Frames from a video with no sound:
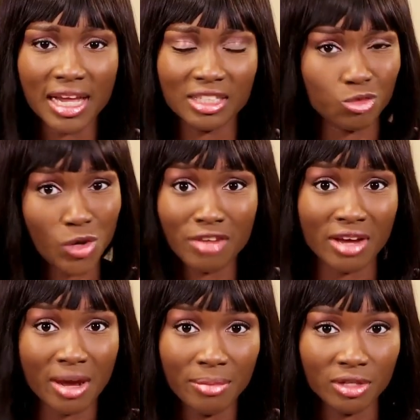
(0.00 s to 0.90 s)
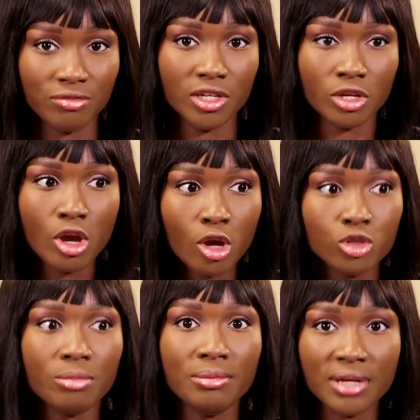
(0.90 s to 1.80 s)
latched whenever you're breastfeeding,
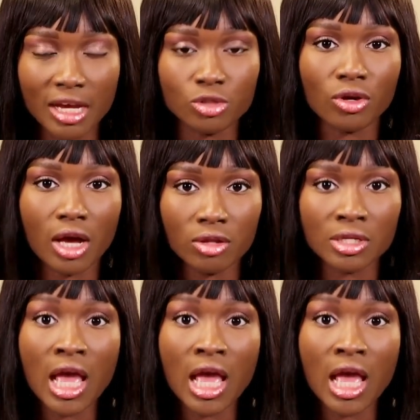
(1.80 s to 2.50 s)
so your baby can suck out